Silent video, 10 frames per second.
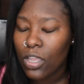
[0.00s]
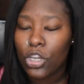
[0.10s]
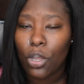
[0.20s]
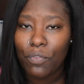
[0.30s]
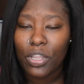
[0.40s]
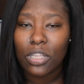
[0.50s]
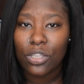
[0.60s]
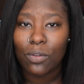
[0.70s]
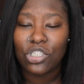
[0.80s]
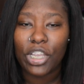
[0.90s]
don't forget
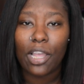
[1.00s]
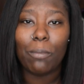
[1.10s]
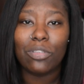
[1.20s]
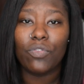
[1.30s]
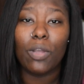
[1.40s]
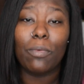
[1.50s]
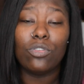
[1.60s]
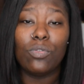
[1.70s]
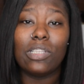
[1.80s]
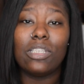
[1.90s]
to go and check out Miss
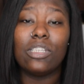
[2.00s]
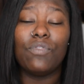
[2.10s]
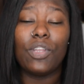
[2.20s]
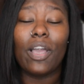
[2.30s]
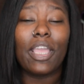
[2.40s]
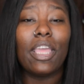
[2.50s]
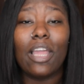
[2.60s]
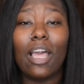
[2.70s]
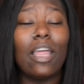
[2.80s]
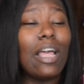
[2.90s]
Redbone 2010's video. I
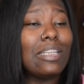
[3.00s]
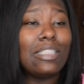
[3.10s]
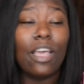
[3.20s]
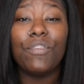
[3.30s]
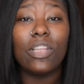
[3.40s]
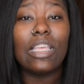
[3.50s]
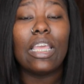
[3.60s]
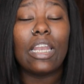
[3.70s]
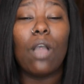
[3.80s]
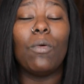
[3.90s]
cannot, I definitely
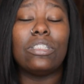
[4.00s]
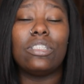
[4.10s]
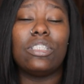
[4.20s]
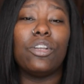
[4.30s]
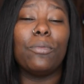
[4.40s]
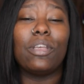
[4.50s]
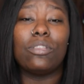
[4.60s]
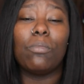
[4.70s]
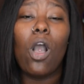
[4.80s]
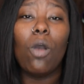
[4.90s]
cannot wait to see her
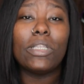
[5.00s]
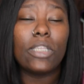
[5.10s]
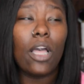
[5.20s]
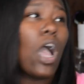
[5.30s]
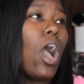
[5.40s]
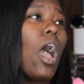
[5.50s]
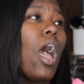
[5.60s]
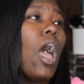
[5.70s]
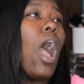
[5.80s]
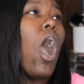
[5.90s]
because I'm always,
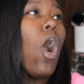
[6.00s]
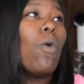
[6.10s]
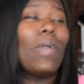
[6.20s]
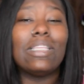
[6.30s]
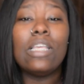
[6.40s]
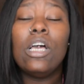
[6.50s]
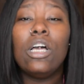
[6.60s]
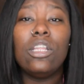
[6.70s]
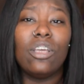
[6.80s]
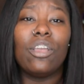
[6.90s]
always
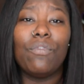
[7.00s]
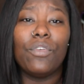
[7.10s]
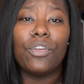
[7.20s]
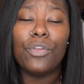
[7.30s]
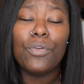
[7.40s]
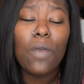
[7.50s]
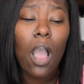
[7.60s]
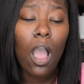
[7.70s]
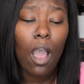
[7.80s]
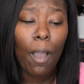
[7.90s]
looking for new
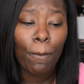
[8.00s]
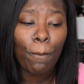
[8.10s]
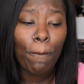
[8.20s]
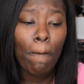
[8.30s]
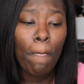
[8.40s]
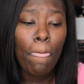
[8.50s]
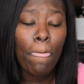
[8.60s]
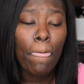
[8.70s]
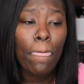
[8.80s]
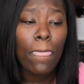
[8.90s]
um,
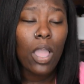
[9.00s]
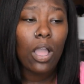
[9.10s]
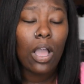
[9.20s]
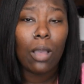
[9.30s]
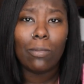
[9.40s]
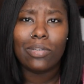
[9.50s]
um,